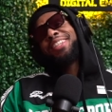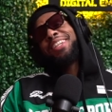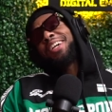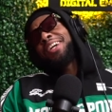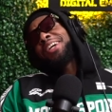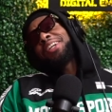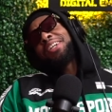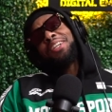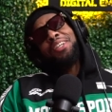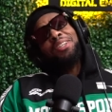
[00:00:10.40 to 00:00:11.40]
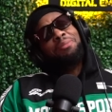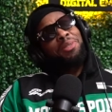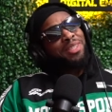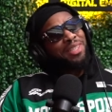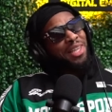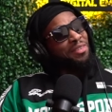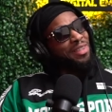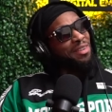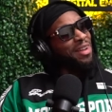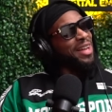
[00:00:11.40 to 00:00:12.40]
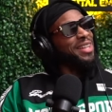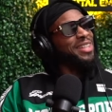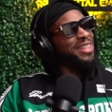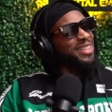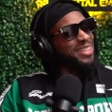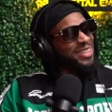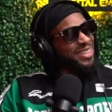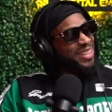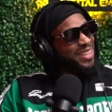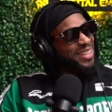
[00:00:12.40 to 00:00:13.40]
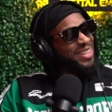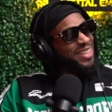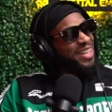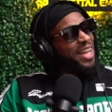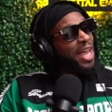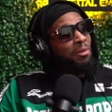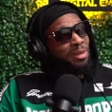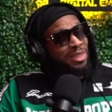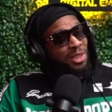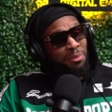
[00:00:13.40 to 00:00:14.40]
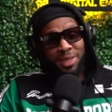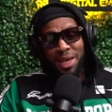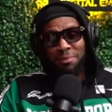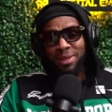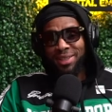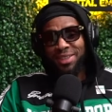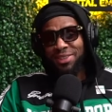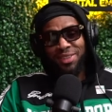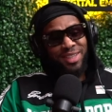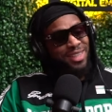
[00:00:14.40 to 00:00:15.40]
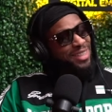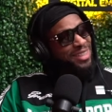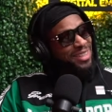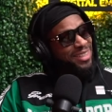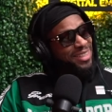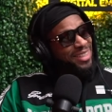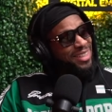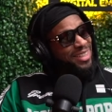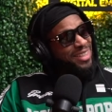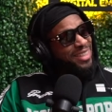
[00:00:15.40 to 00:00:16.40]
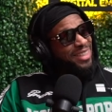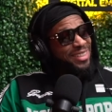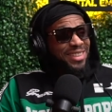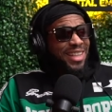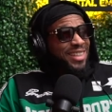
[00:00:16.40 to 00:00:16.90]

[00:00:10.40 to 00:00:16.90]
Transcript: that's a new one. Music, love, and life. I, it would still be MLL, right? it just, yeah,